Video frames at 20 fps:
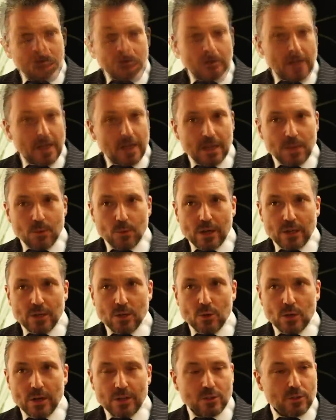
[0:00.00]
Today, when
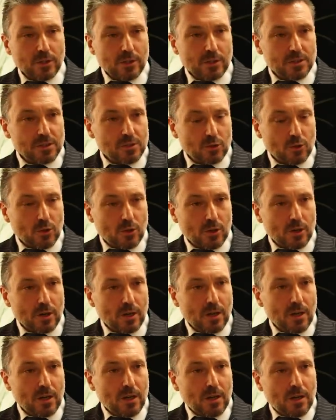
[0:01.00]
you enter in a store,
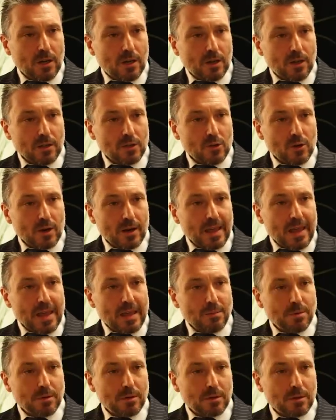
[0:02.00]
you are
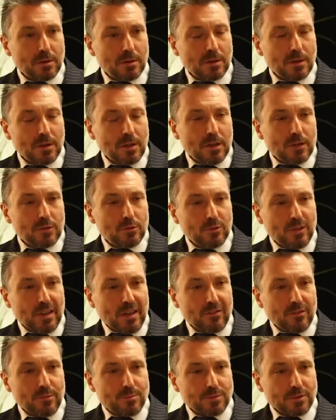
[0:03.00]
able to
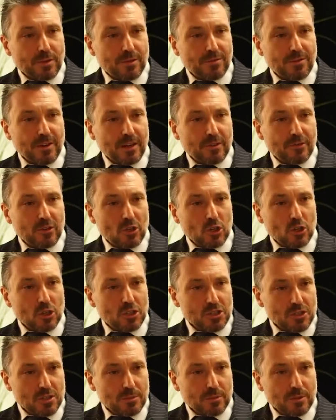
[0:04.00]
give a profile of the
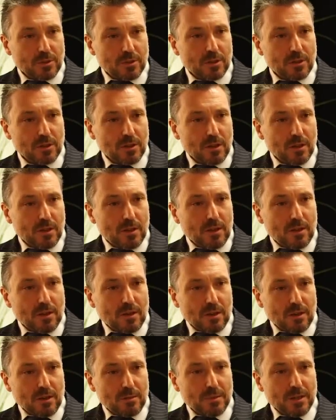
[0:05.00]
customer
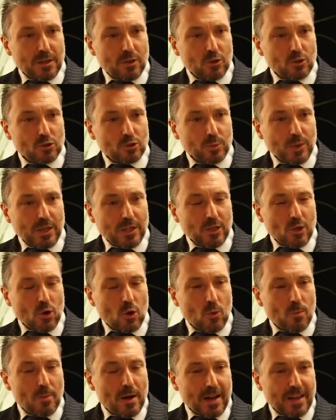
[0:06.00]
because we
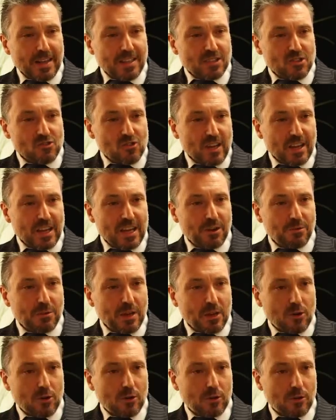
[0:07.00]
know by his tracking
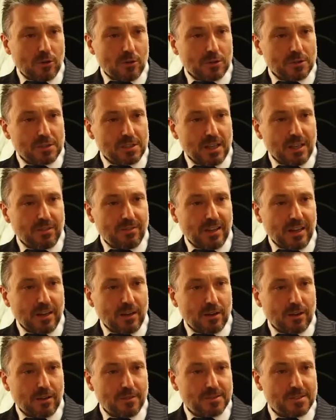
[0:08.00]
records if he
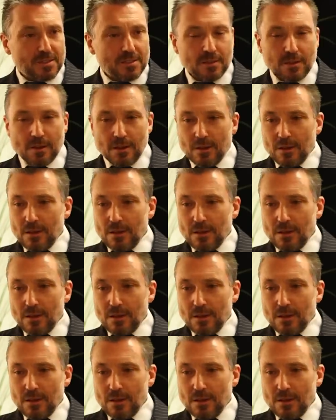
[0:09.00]
loves